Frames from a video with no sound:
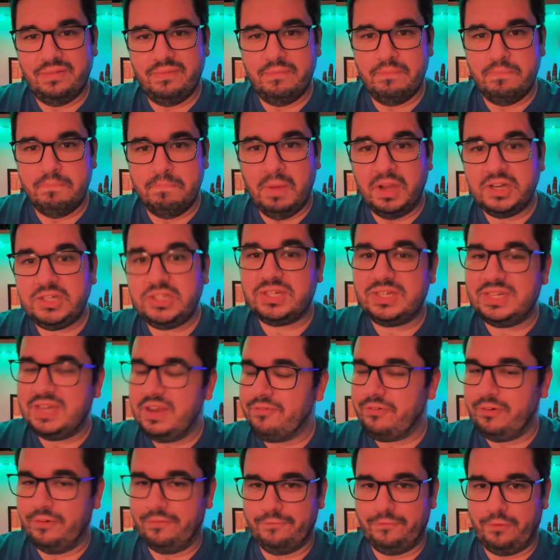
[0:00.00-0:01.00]
much
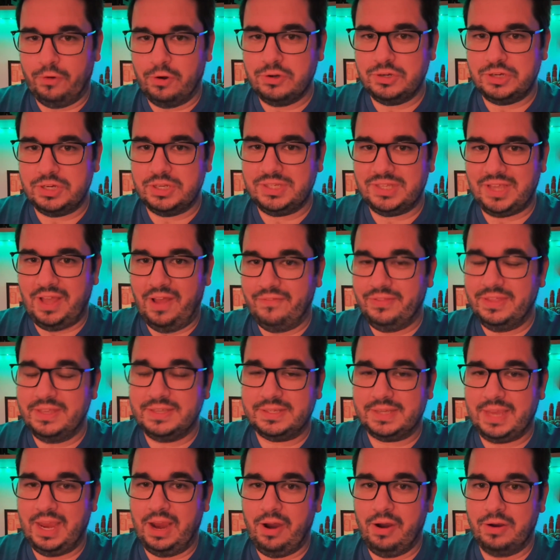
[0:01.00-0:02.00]
different versions of this
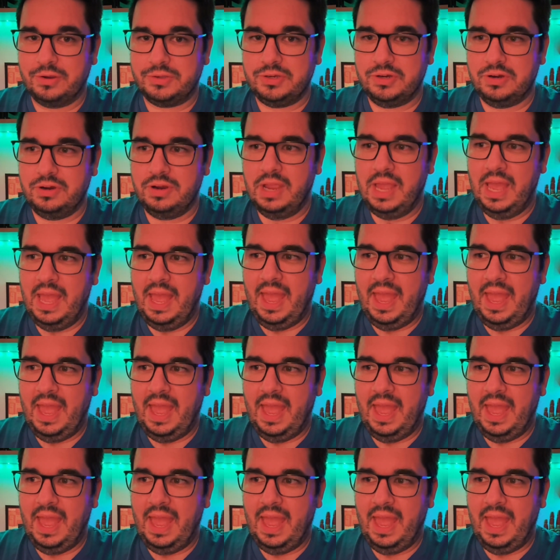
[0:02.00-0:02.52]
character,